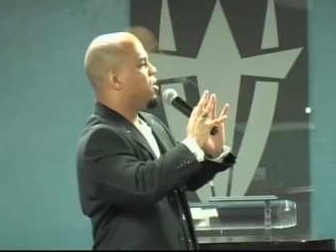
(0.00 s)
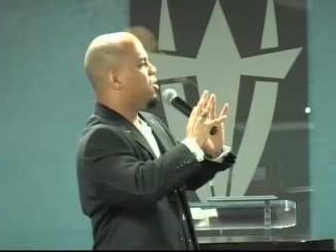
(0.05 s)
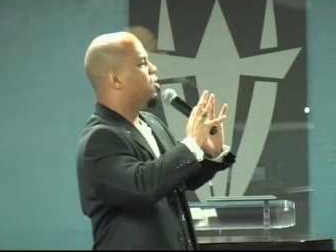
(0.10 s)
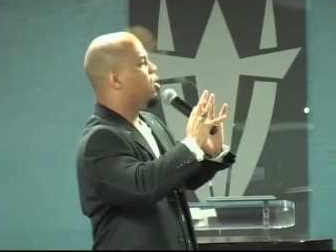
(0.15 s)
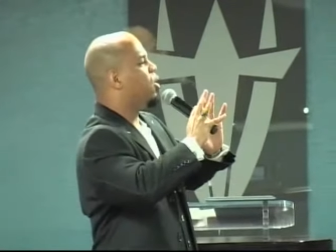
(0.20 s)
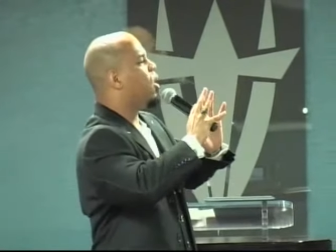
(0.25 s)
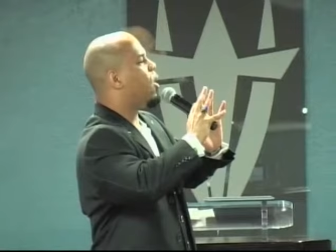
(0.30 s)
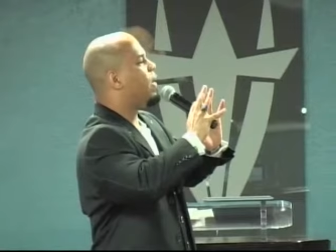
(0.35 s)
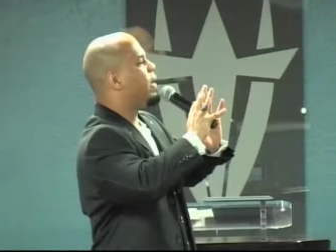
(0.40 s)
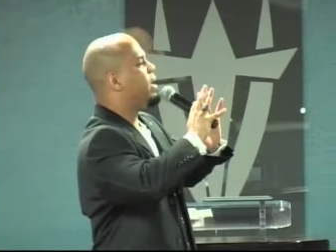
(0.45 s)

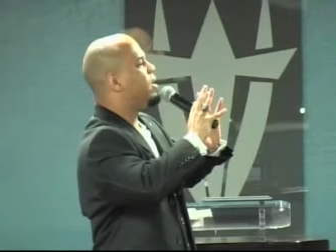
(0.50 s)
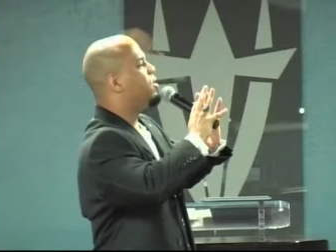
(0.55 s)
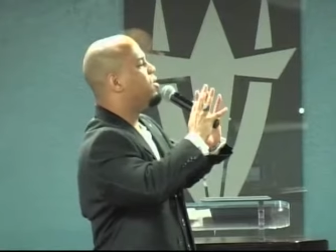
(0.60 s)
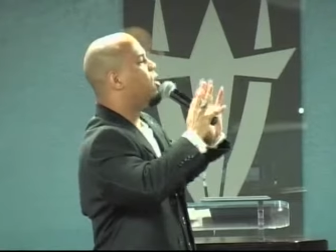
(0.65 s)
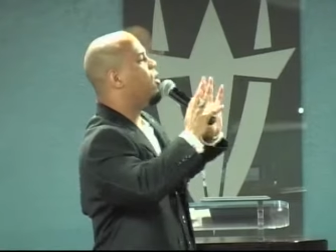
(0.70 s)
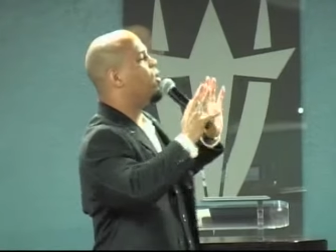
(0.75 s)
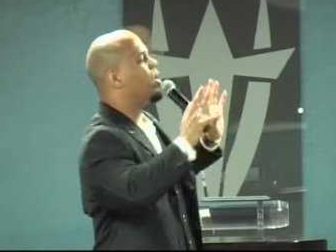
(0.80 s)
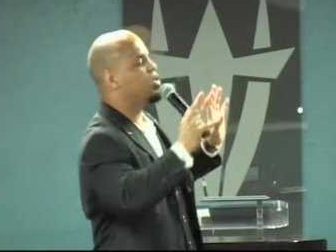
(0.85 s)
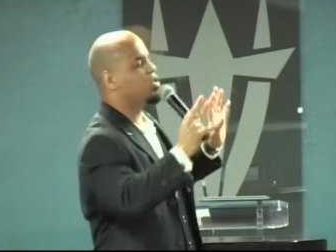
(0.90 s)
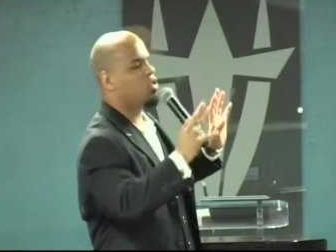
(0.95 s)
you already
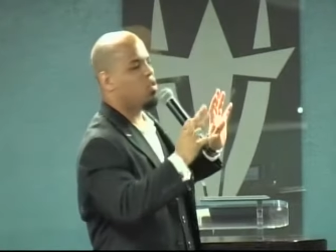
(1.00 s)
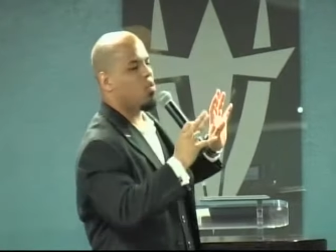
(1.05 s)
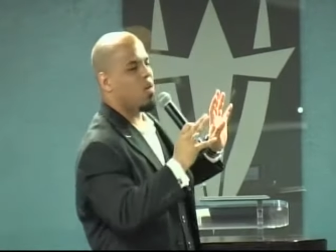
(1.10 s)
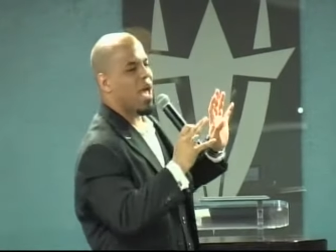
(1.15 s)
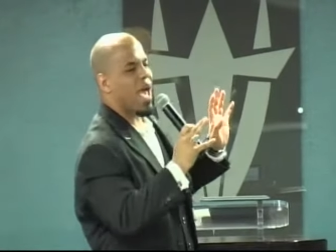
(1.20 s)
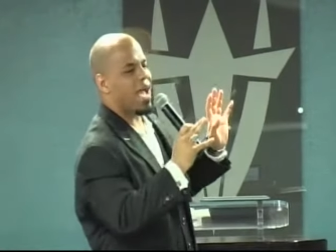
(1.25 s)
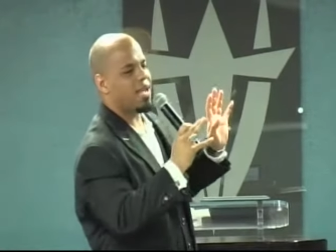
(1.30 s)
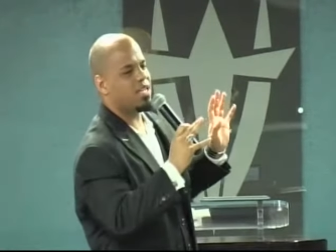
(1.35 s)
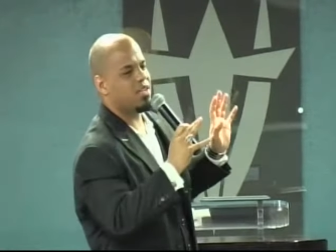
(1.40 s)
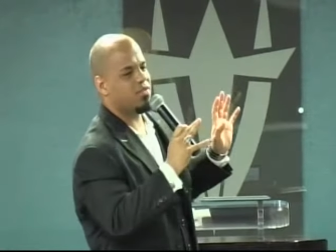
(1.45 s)
know it's going
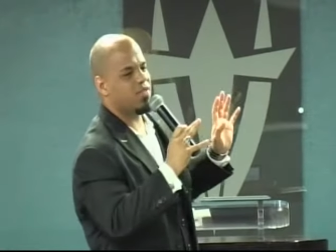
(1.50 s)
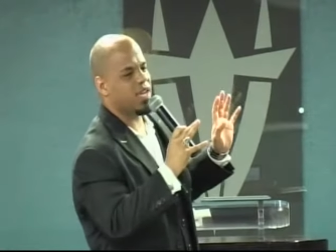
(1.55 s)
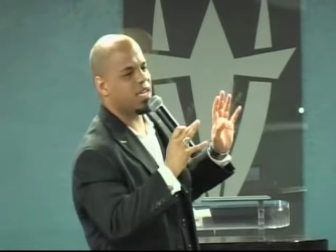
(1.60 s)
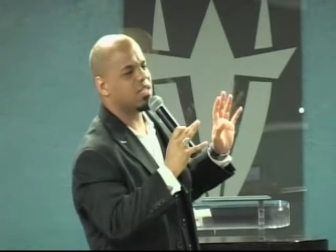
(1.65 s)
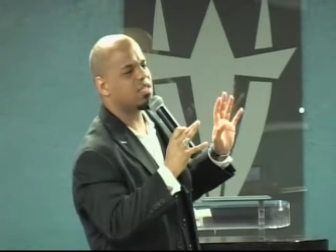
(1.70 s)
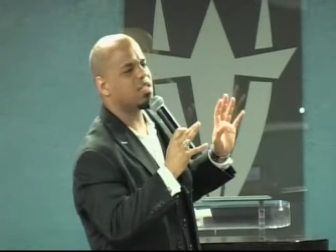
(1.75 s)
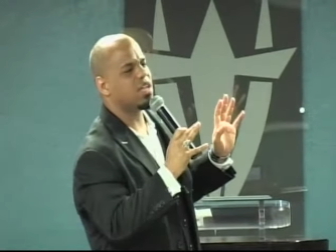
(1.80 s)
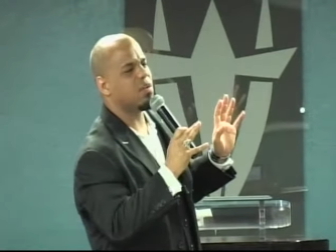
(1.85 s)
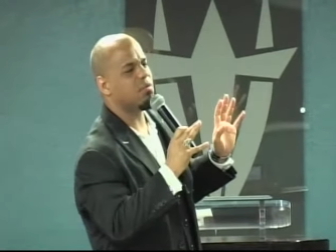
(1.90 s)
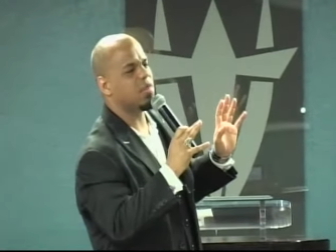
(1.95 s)
to
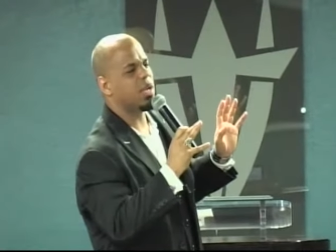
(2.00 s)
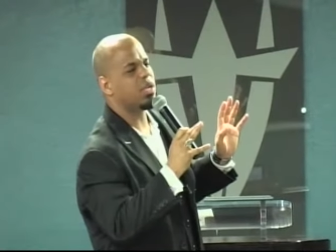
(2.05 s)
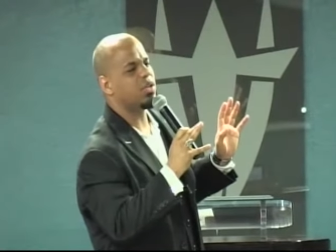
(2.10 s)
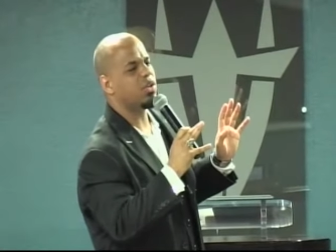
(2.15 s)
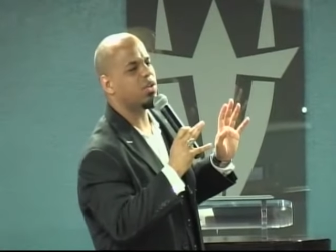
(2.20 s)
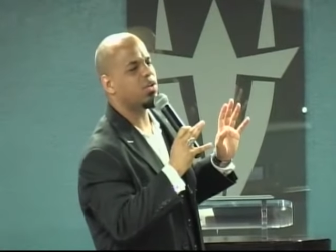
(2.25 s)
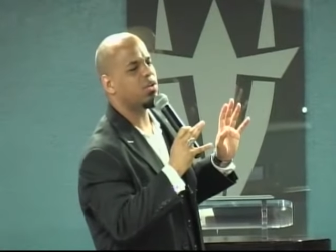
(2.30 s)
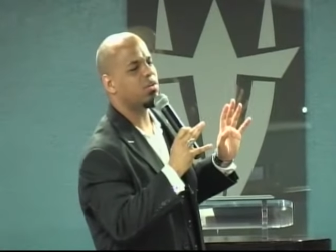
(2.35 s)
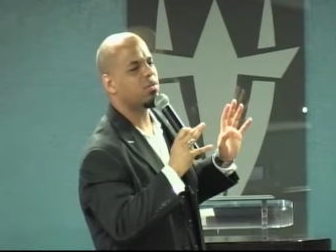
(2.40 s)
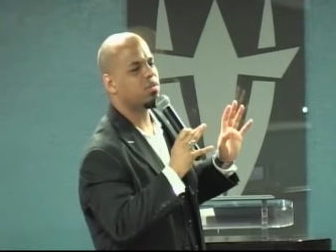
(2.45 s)
activate something in
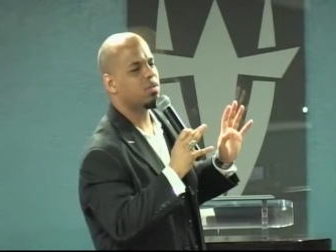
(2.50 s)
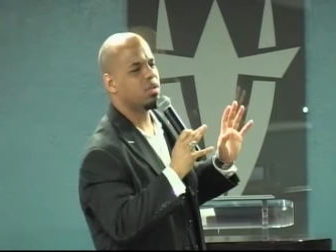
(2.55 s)
you.